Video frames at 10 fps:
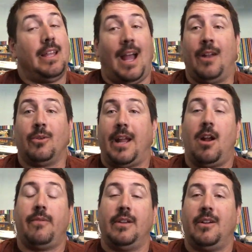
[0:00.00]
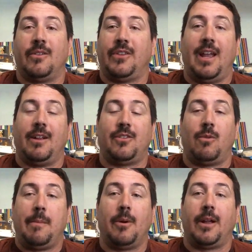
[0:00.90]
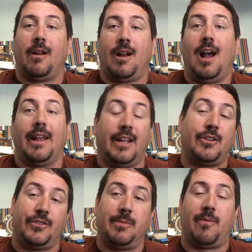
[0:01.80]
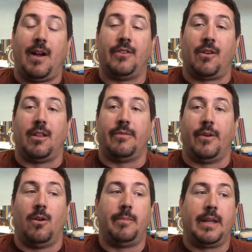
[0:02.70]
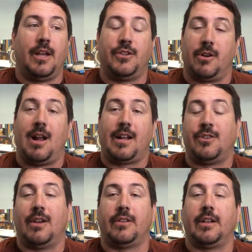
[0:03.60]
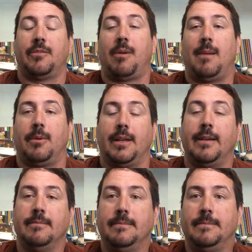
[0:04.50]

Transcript: Yeah, I don't care if you're saying it's a rebooking or not. Get your supervisor on the phone because you're not addressing this properly.